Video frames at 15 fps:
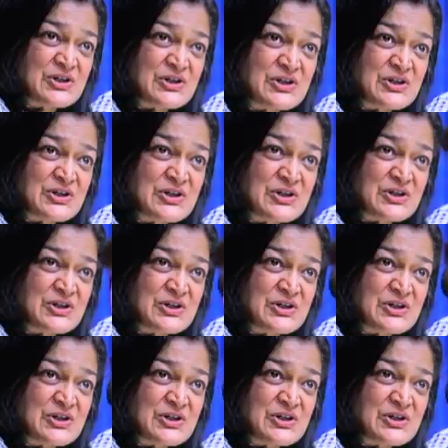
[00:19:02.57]

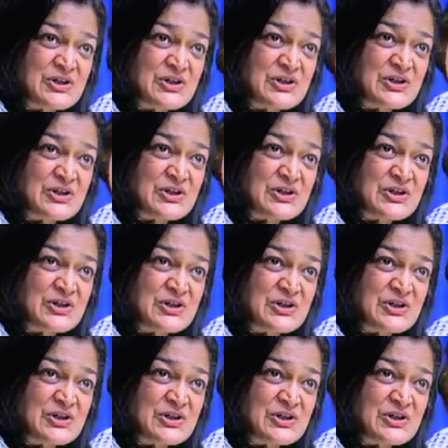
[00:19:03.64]

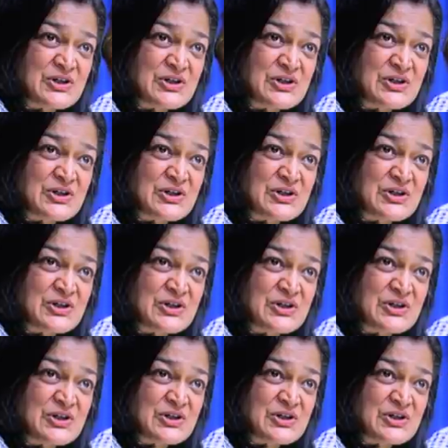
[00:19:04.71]

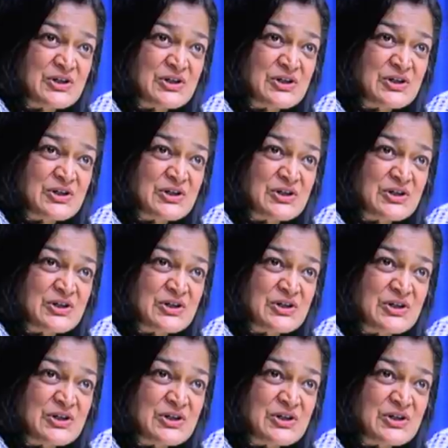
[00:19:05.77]

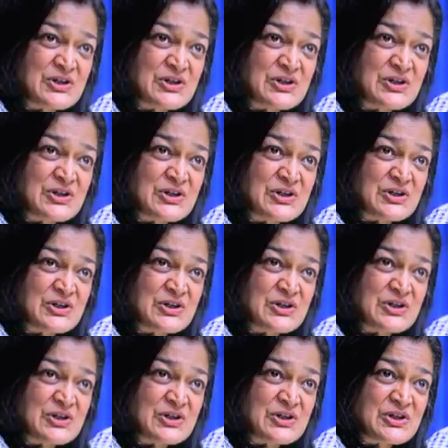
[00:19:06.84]

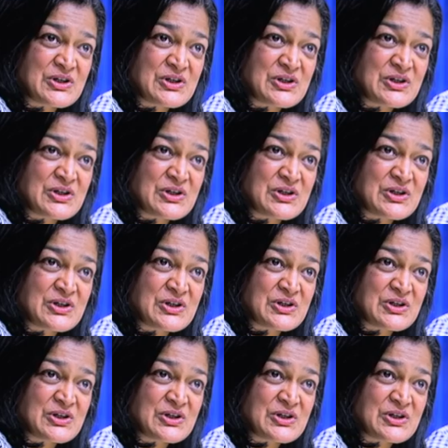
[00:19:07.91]

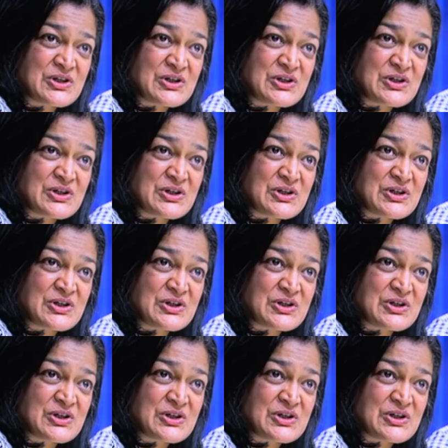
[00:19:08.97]
(silent)